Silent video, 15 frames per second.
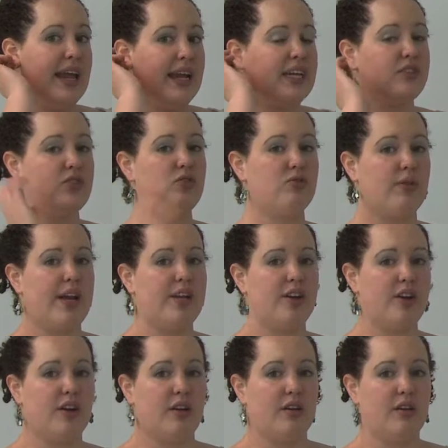is
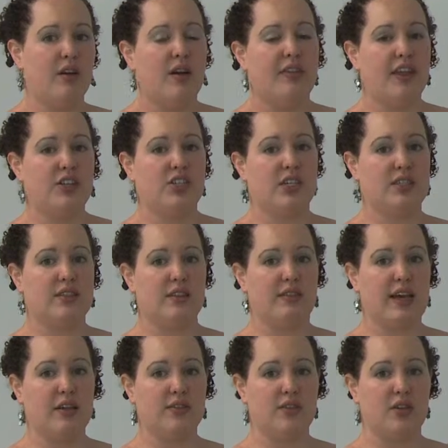greater than just the
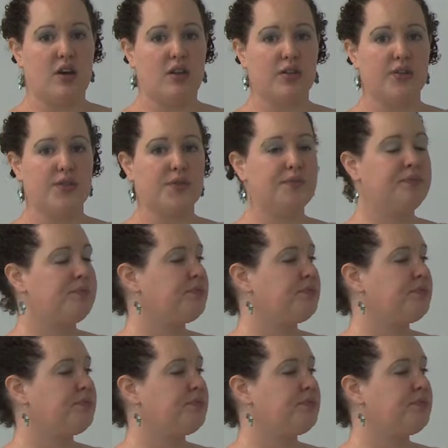$1,000.